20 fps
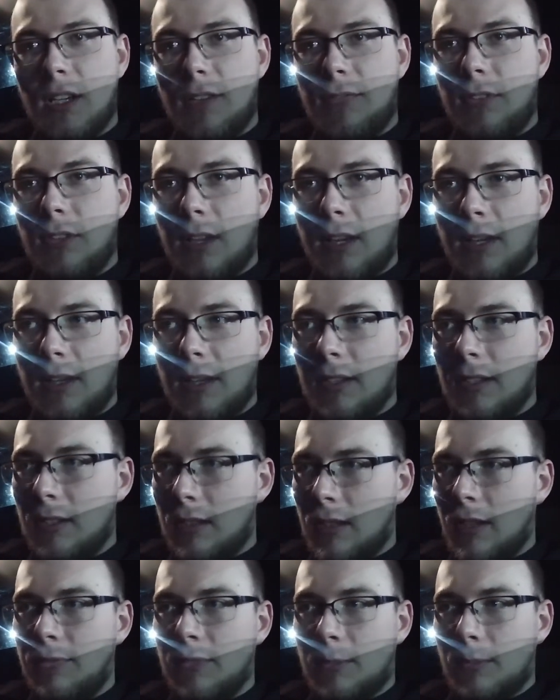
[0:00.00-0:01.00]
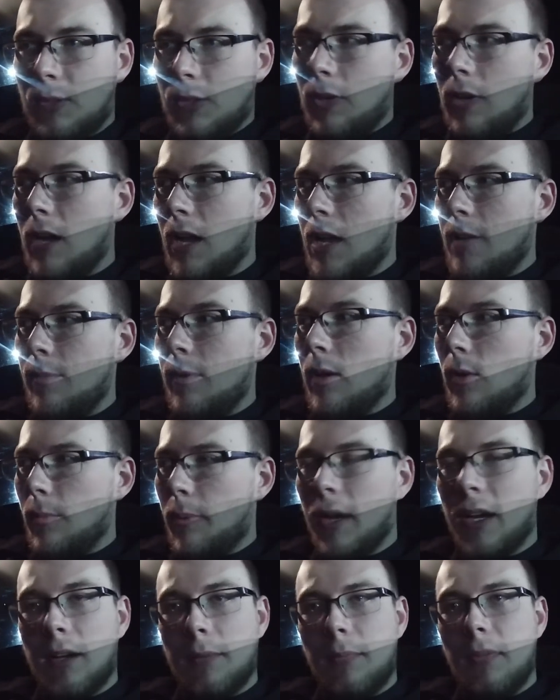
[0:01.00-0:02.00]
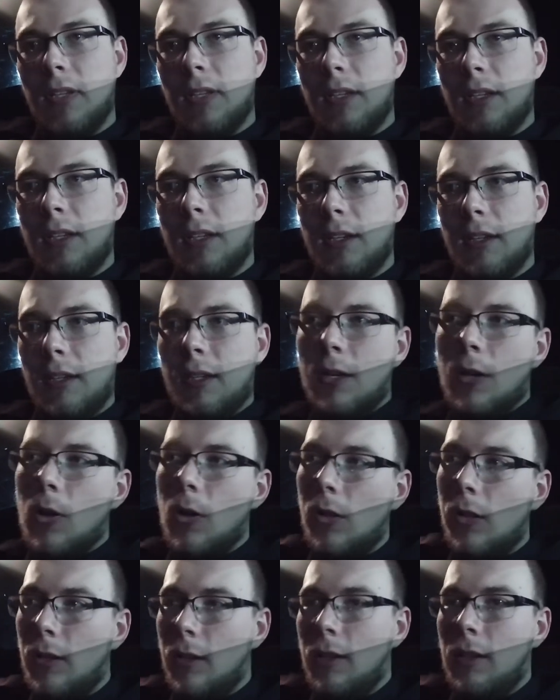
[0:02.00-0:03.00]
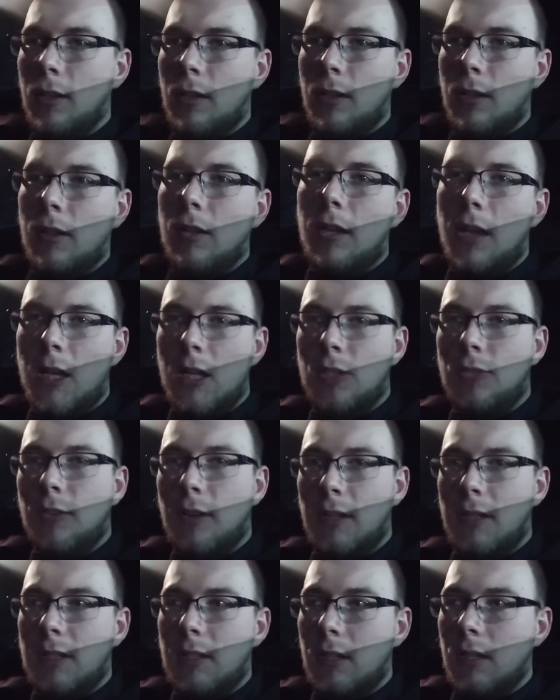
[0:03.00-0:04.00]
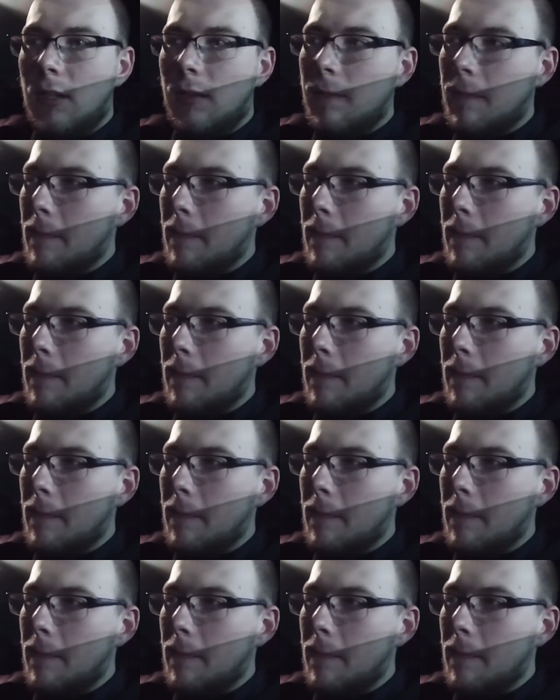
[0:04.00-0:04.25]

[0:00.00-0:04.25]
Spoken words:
If you like this stuff, subscribe. We're probably gonna be calling edge racing